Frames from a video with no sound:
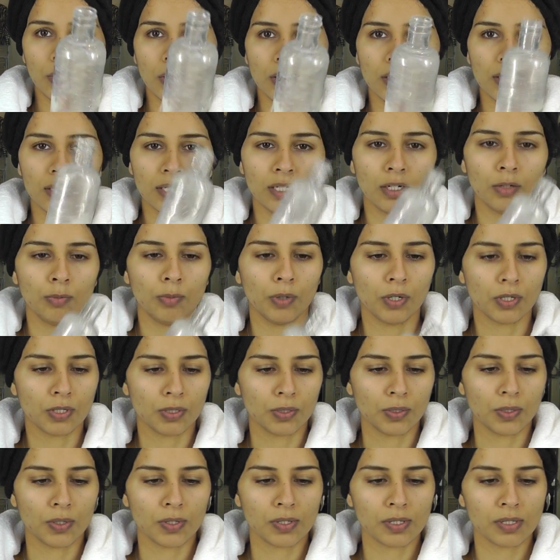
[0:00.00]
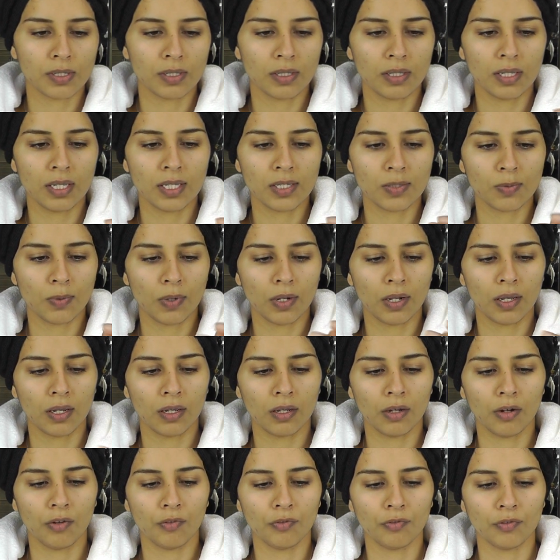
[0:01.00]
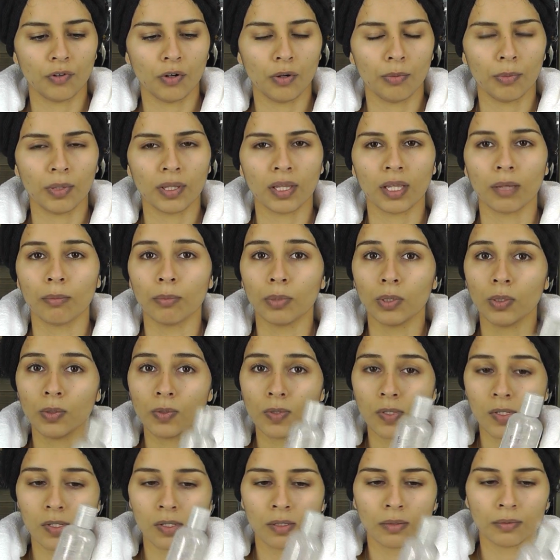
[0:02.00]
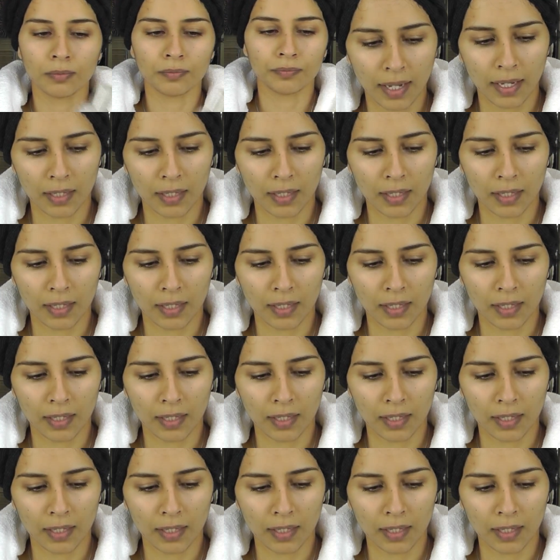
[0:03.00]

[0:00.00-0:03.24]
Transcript: one of these little bottles. This one I got from, I think, Boots.